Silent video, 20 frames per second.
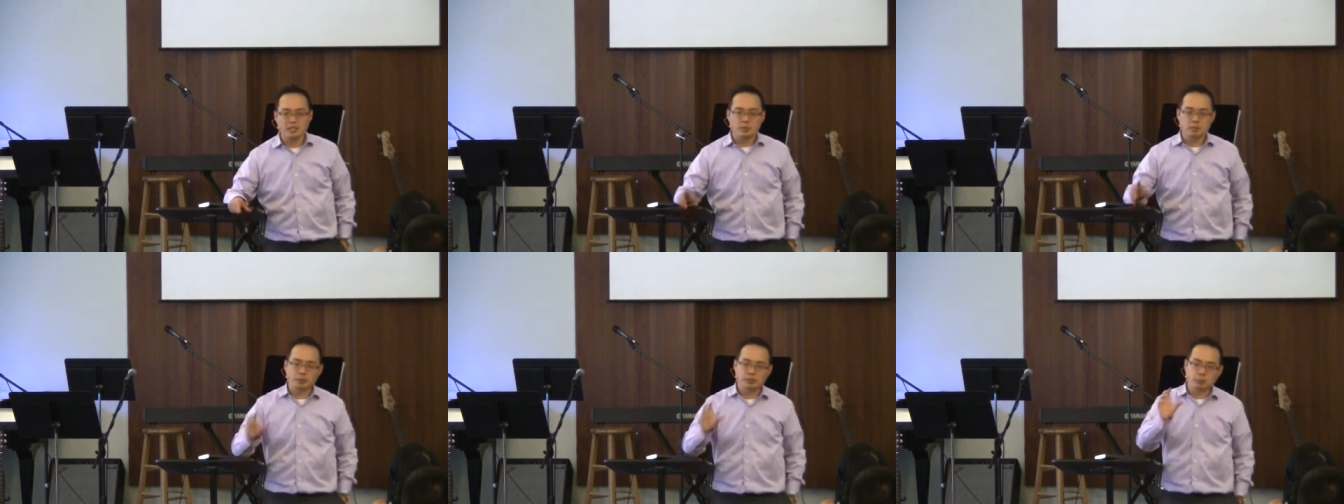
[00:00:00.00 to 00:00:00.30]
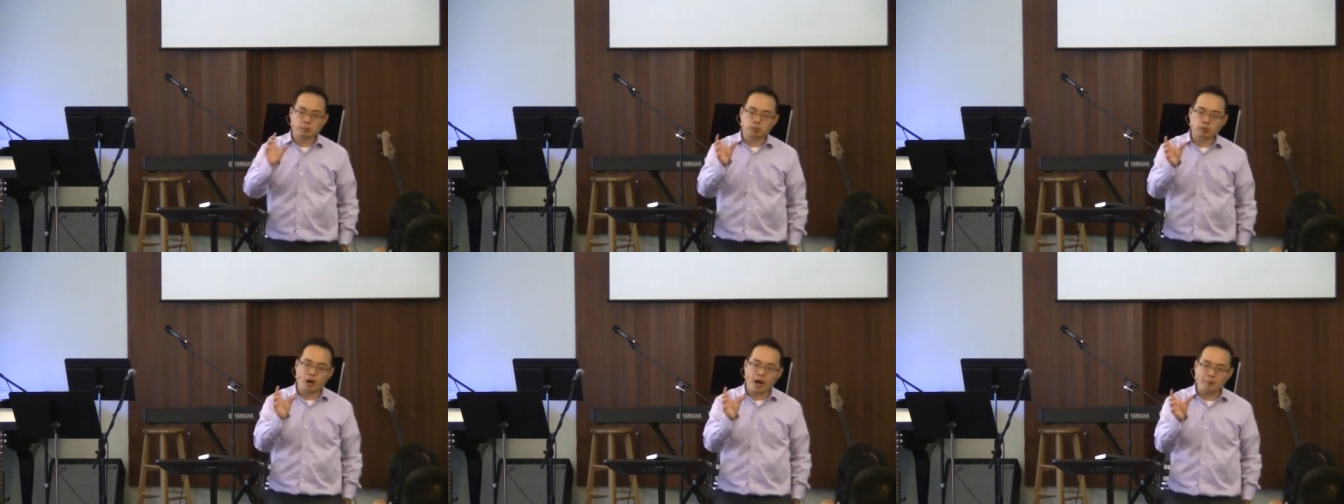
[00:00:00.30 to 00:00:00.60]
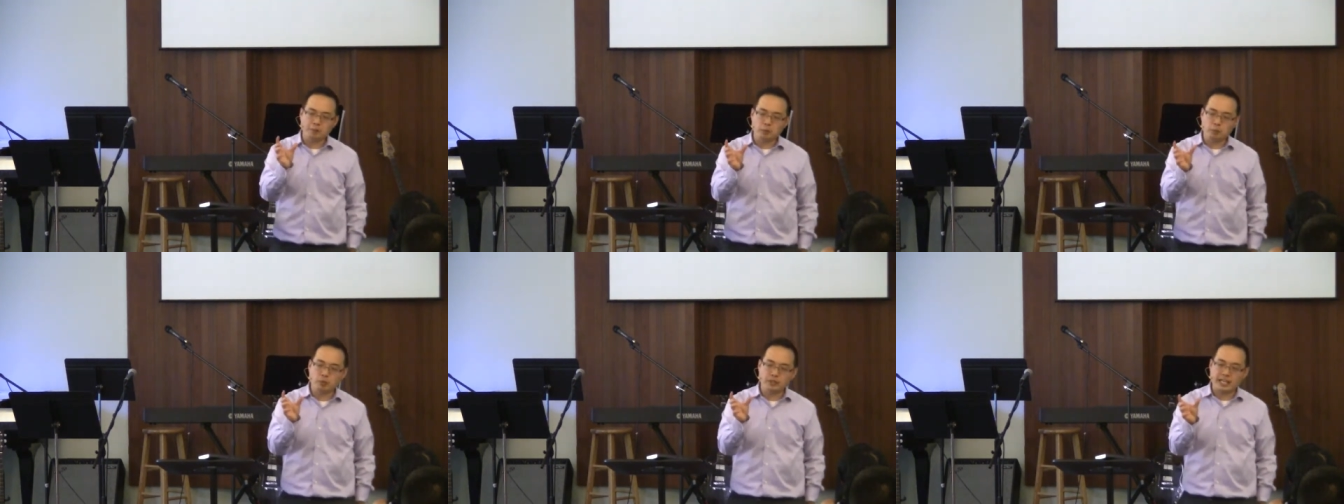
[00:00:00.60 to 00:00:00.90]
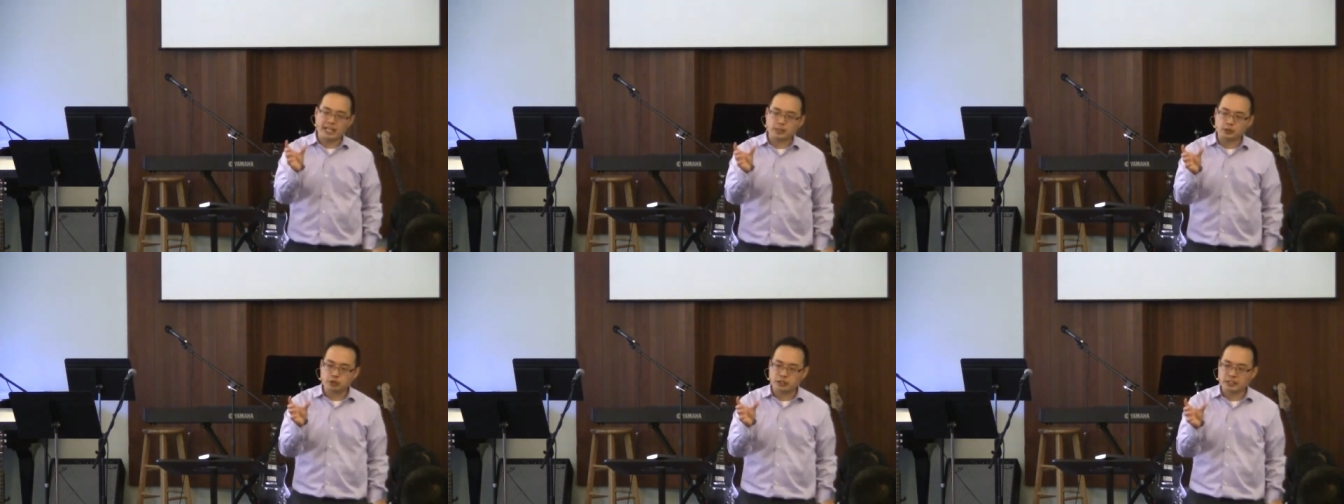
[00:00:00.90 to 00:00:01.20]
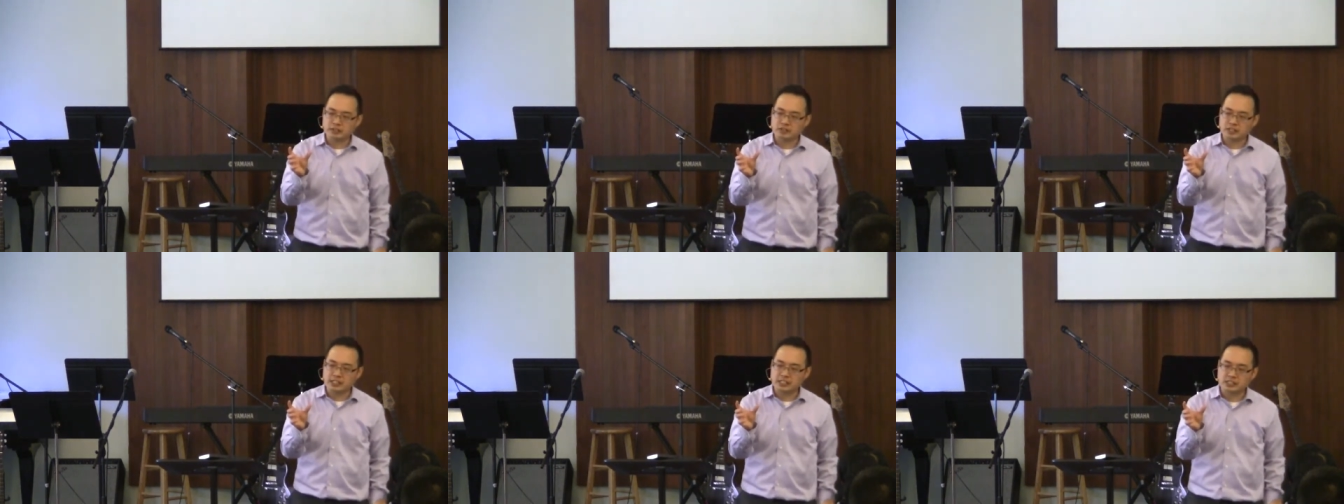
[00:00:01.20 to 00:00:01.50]
But the problem with that
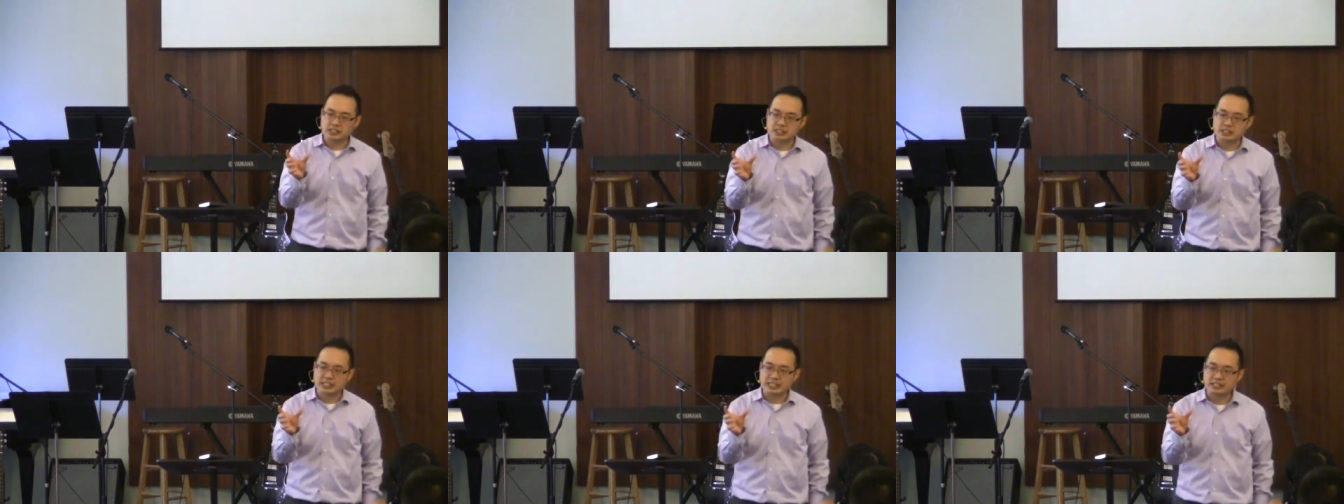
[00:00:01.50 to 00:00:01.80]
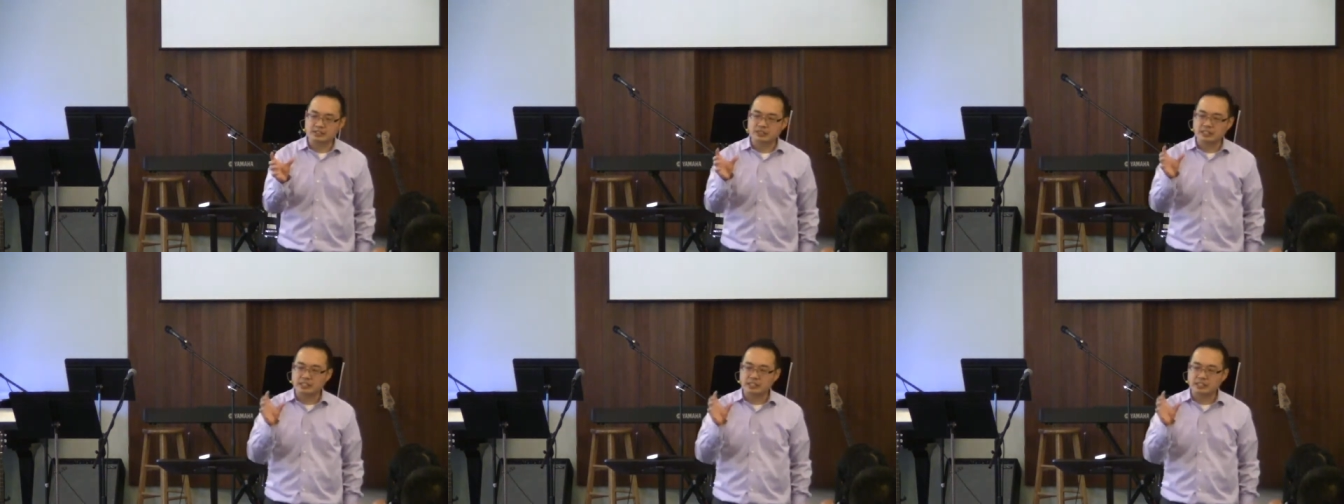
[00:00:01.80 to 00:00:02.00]
translation is